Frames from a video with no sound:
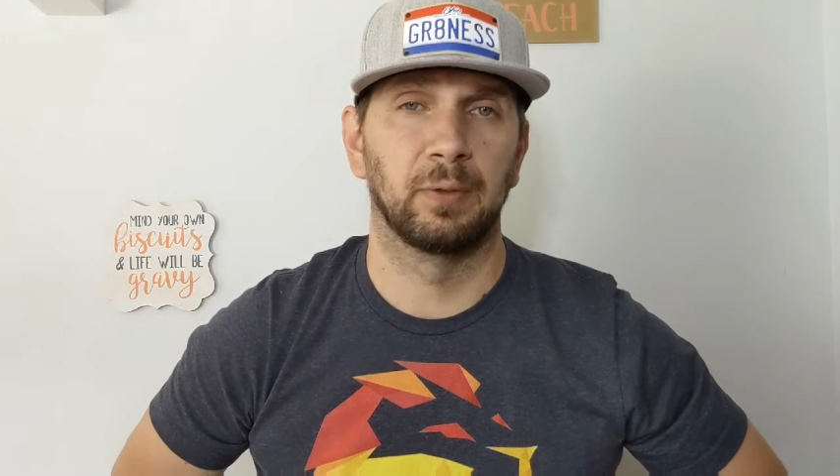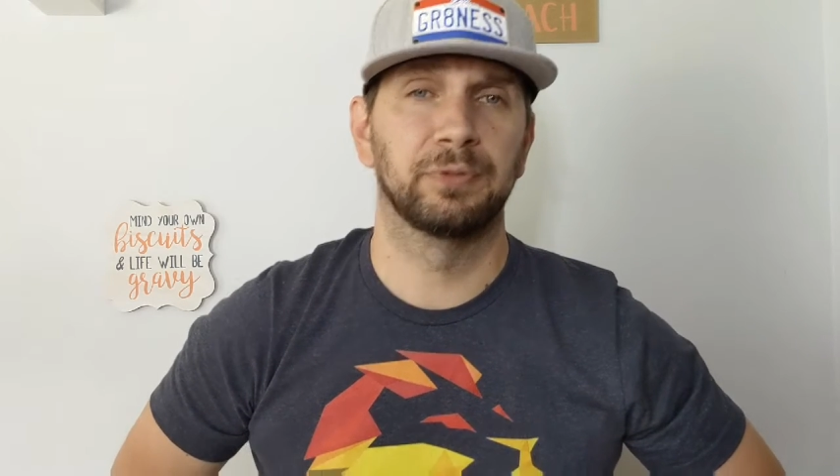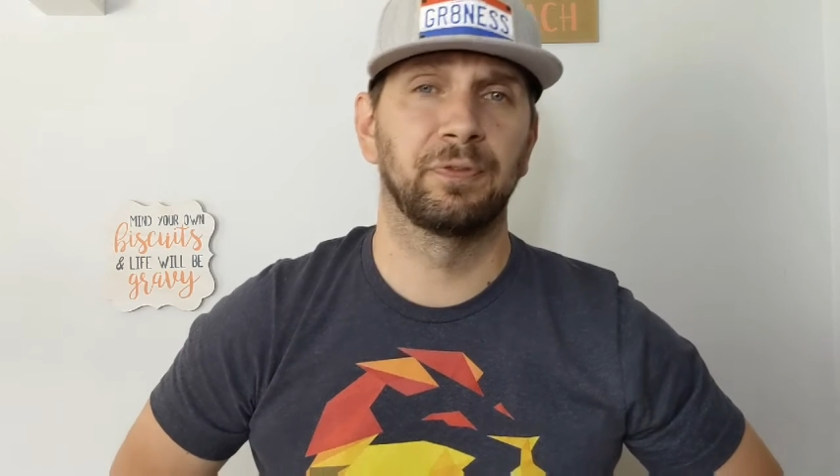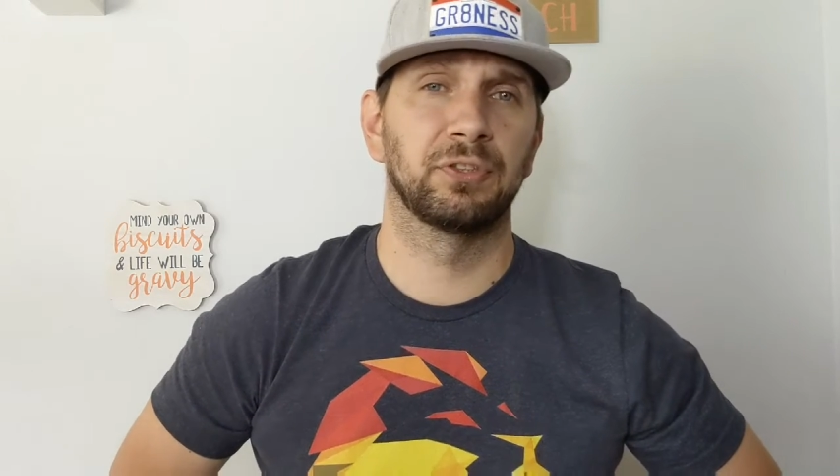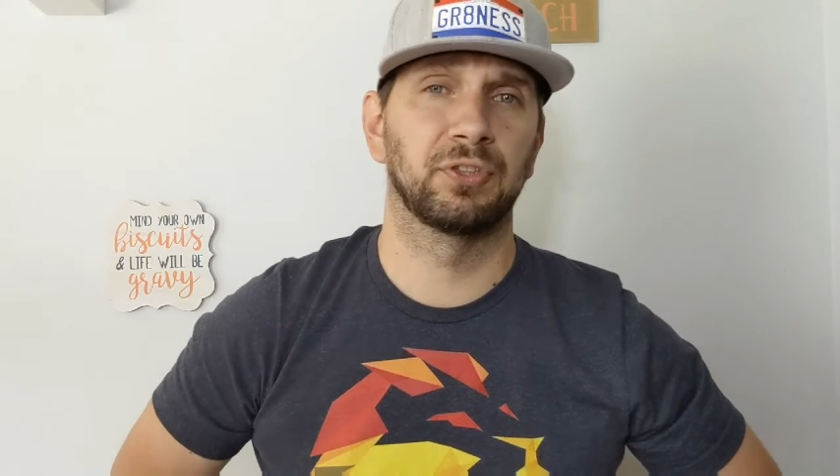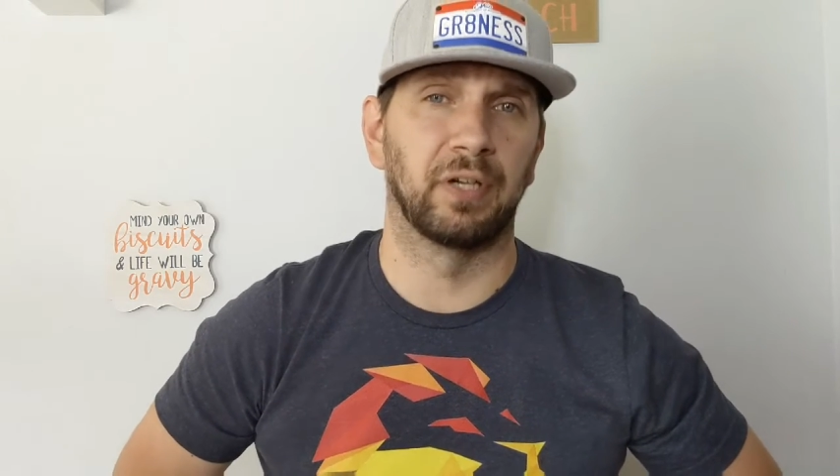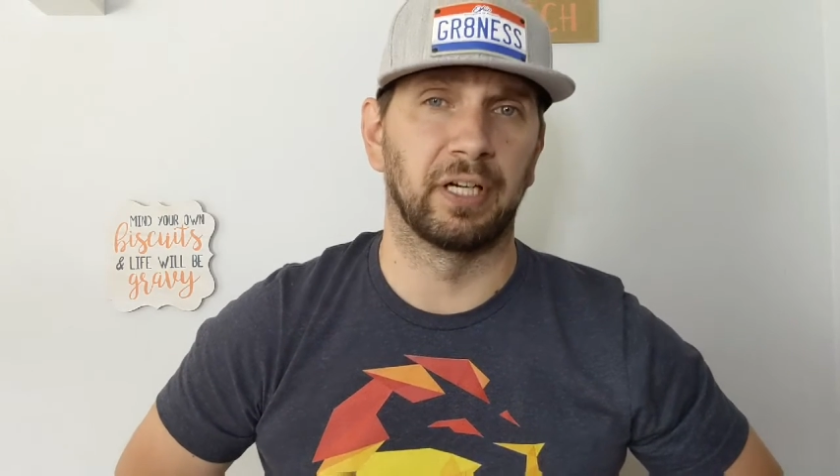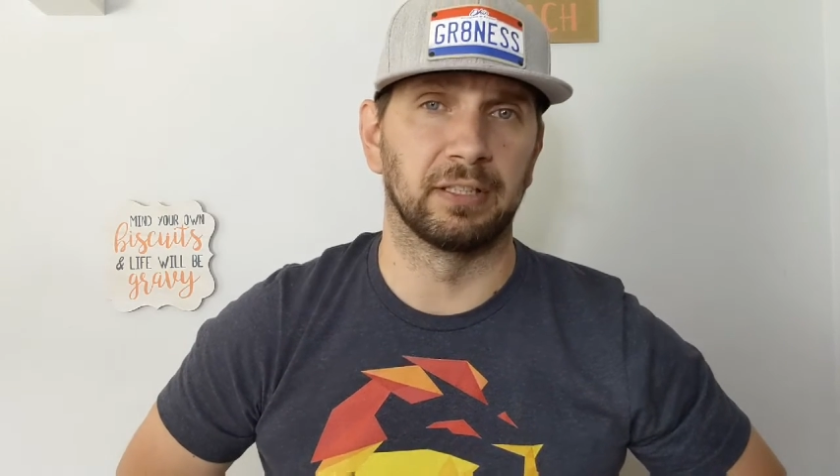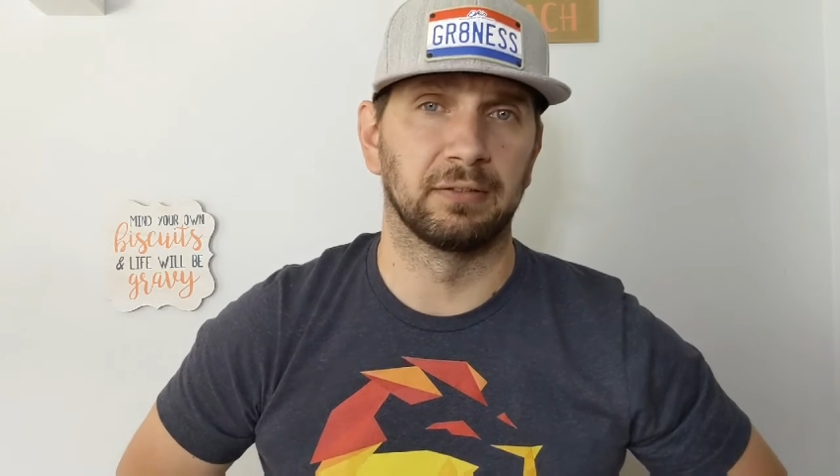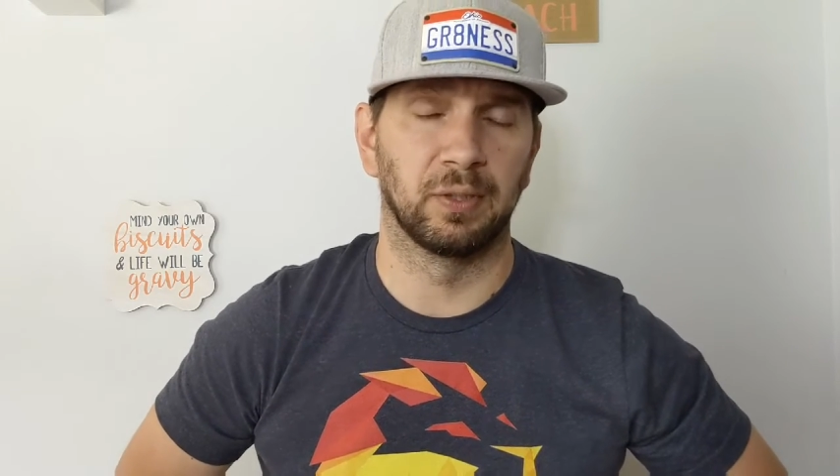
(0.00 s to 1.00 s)
It was
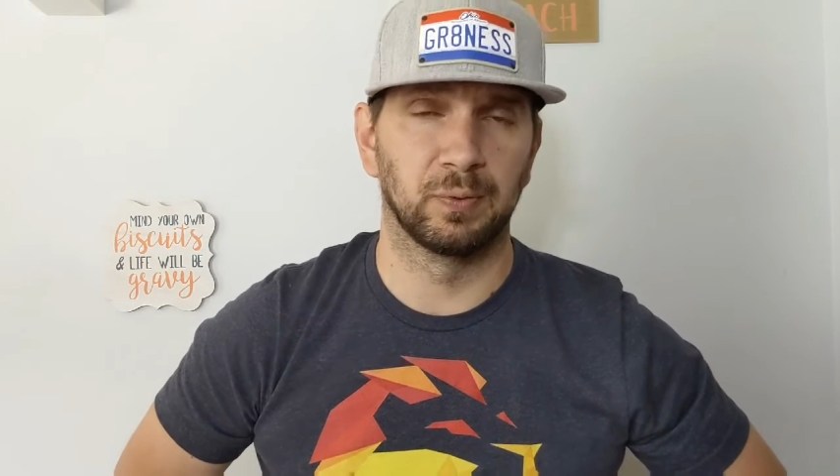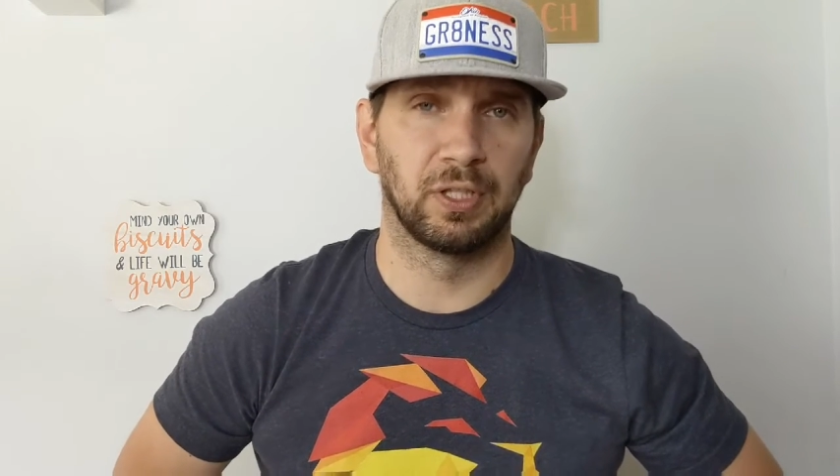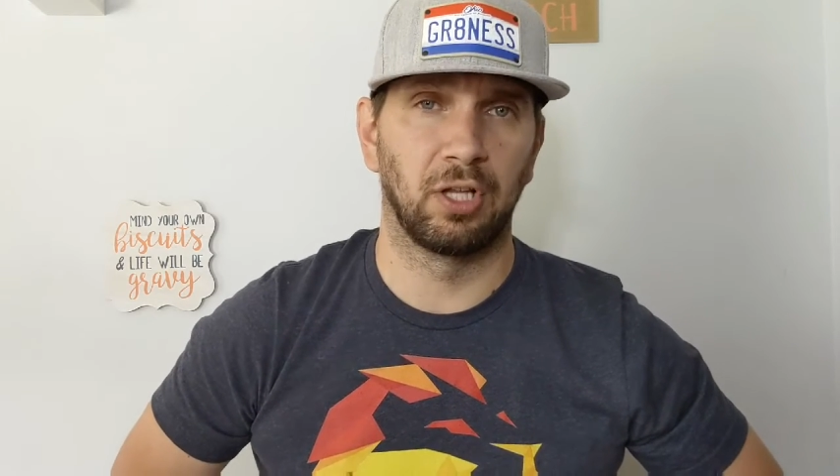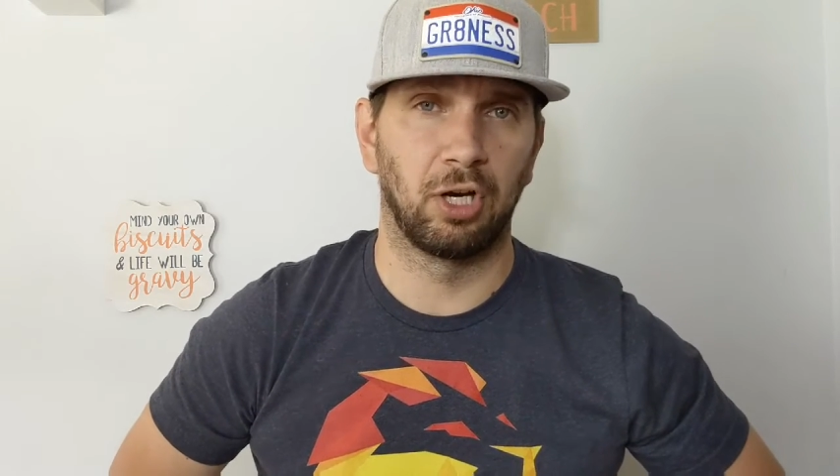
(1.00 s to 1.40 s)
frustrating. It was